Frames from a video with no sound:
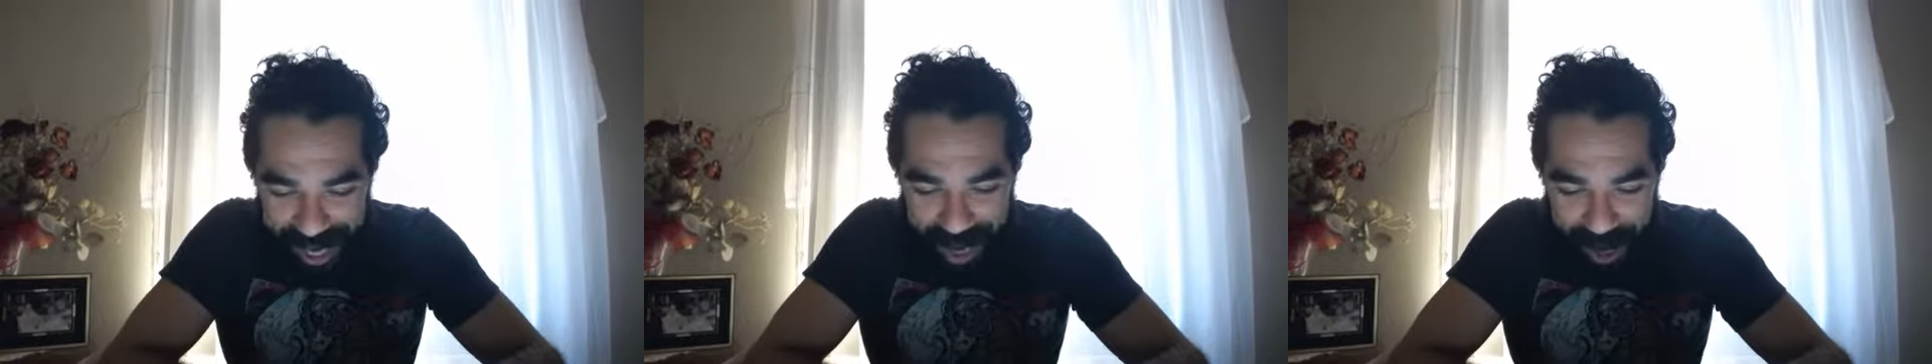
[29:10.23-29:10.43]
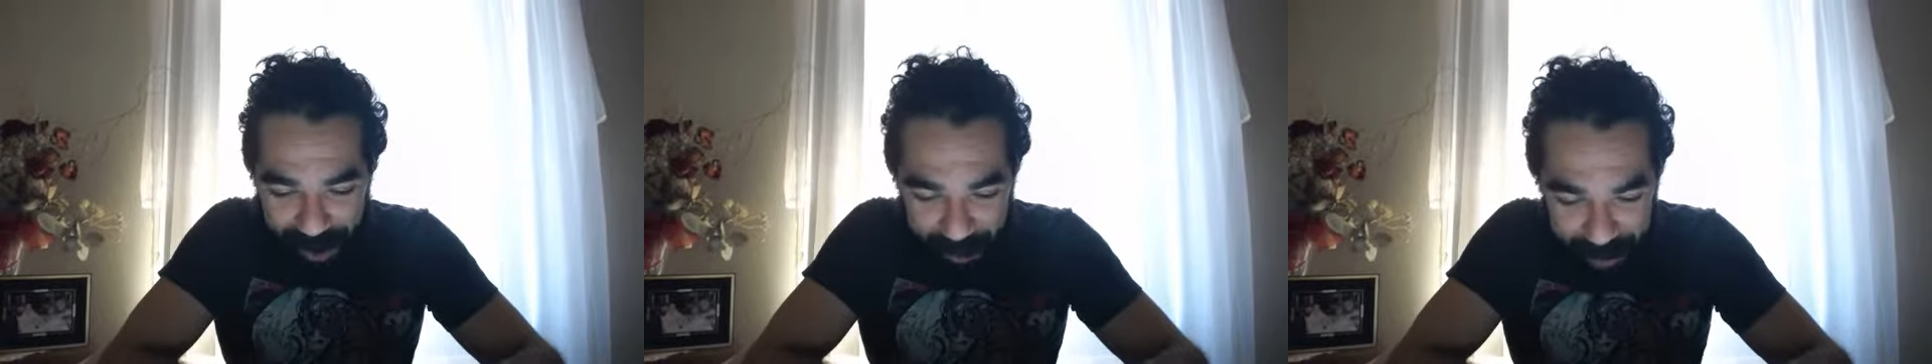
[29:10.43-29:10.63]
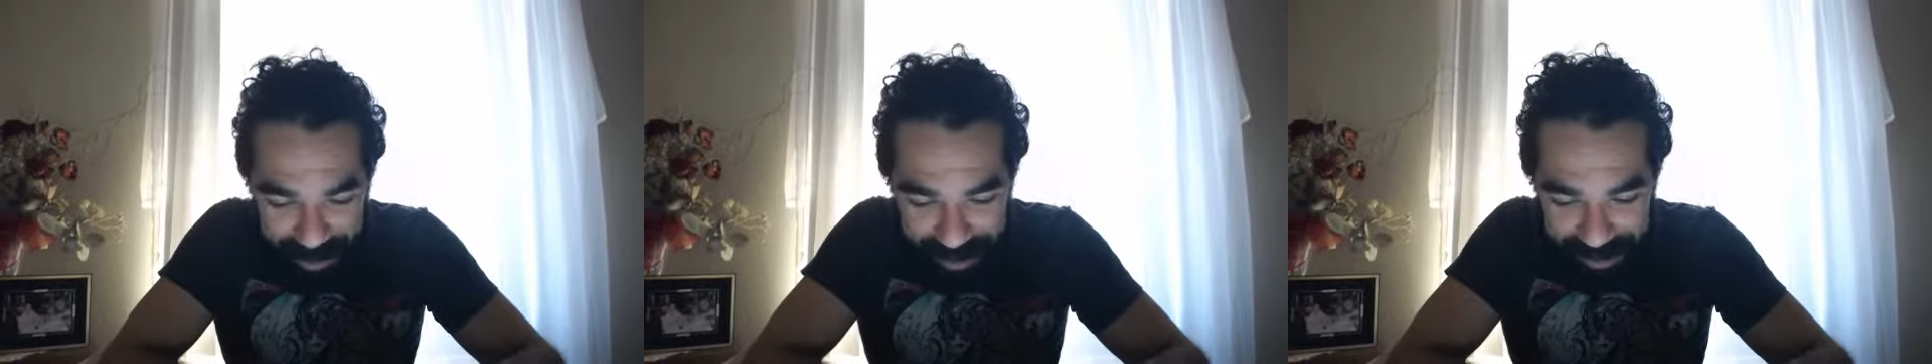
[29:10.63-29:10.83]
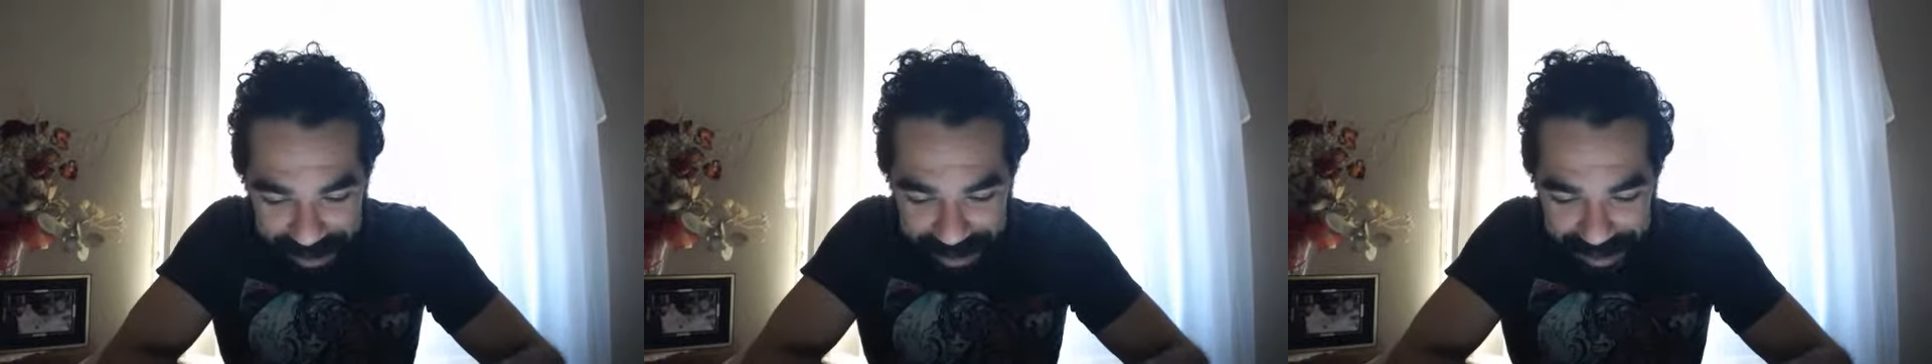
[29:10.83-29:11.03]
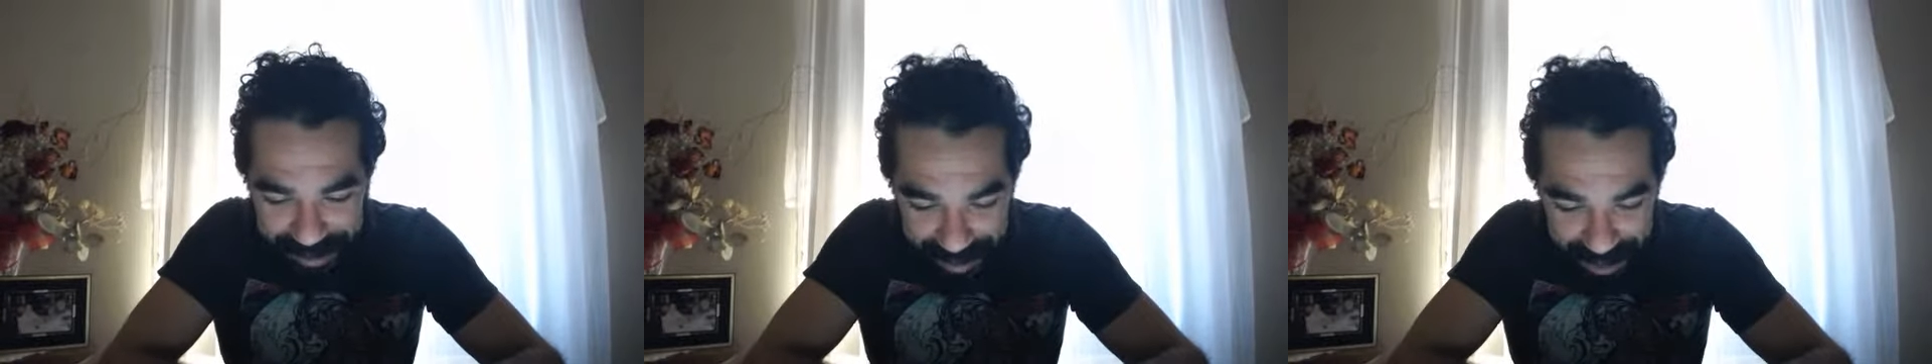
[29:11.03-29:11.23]
And we are
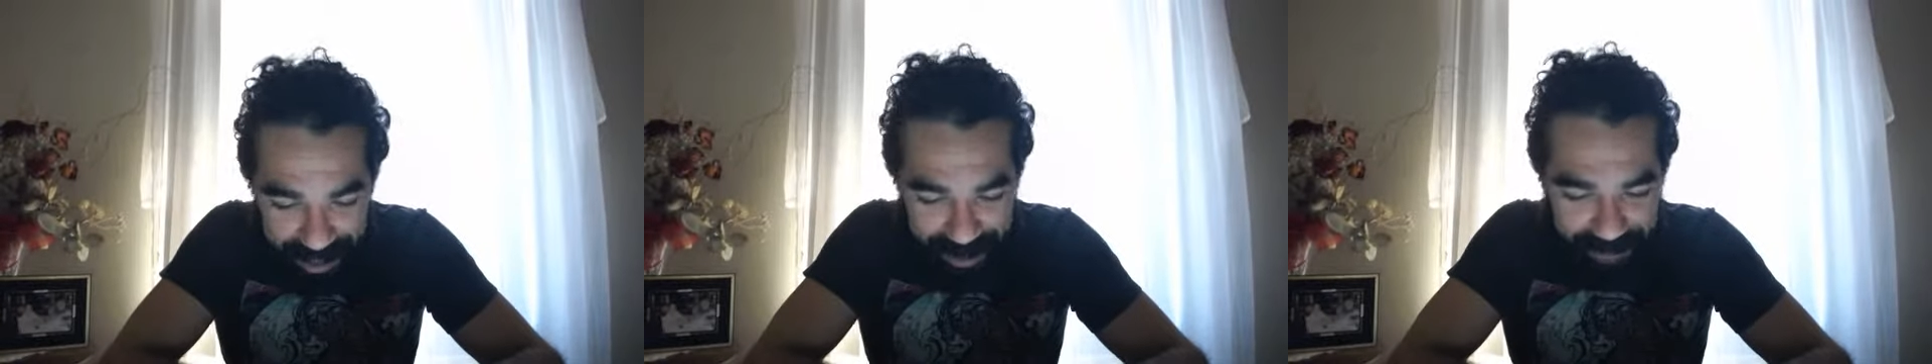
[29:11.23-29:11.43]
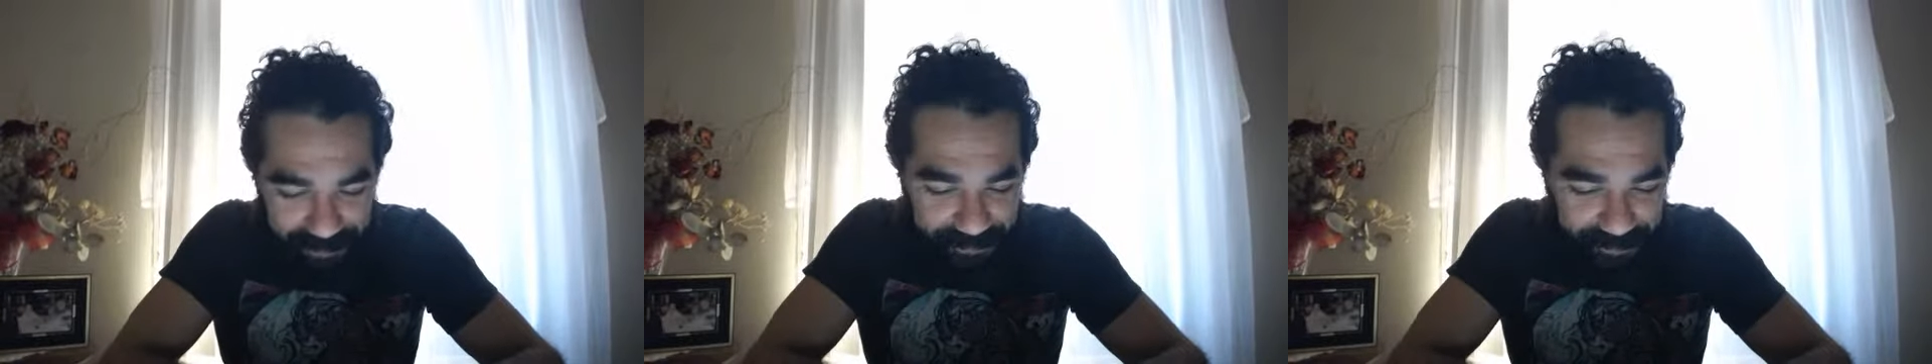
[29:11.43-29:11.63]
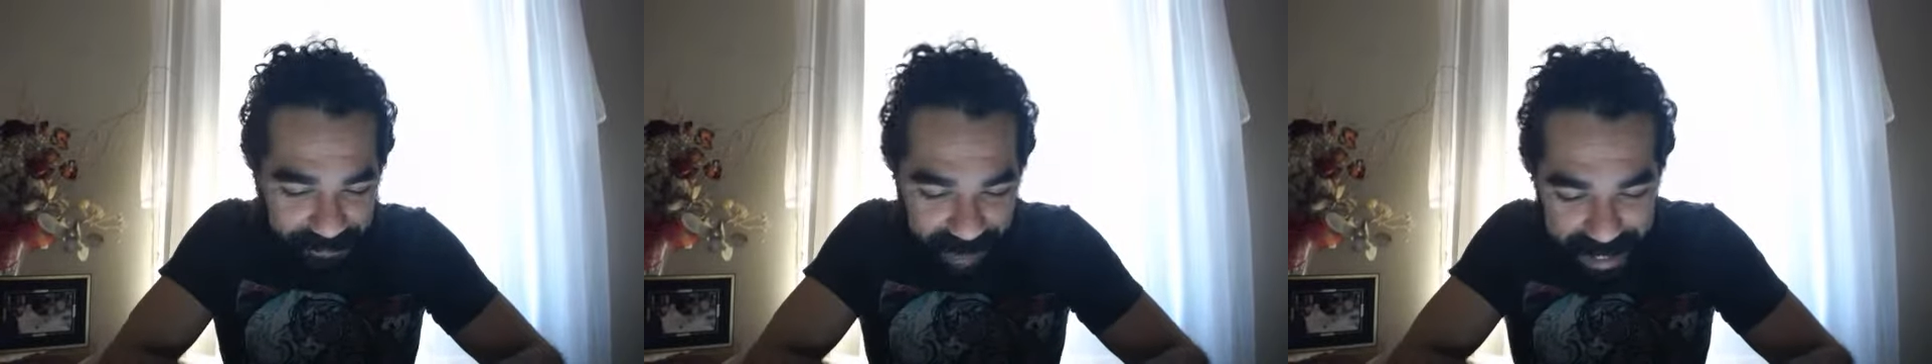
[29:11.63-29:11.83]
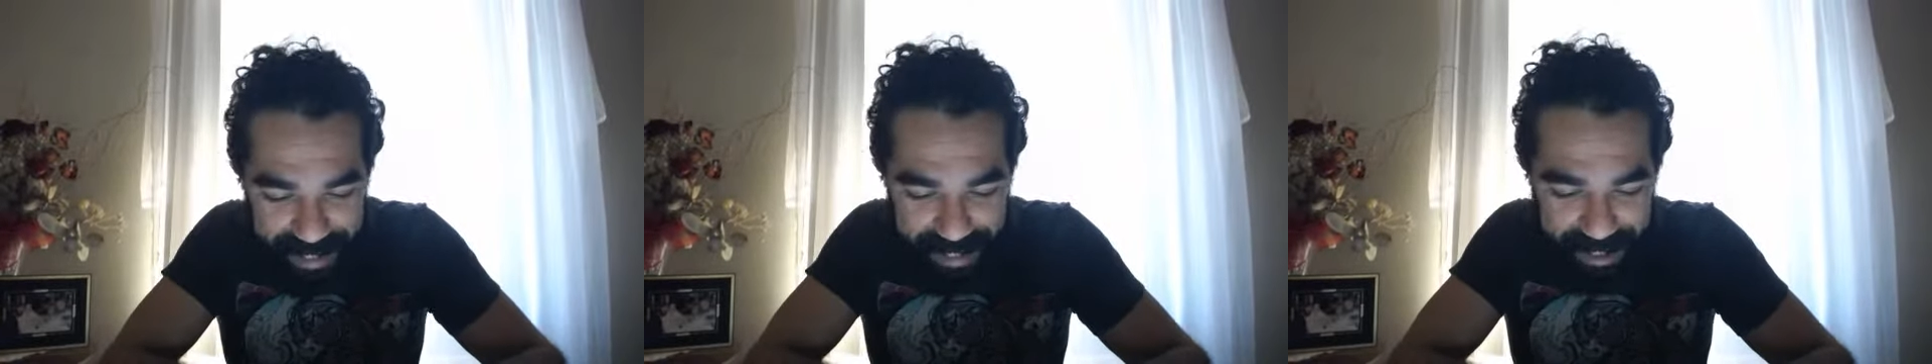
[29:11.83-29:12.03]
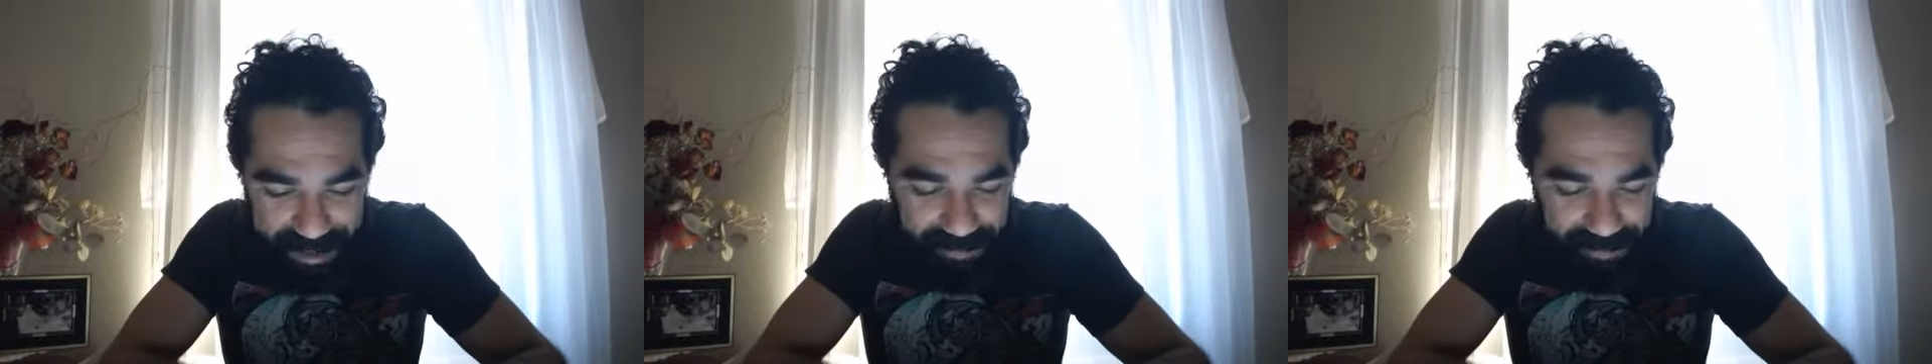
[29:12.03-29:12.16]
still fighting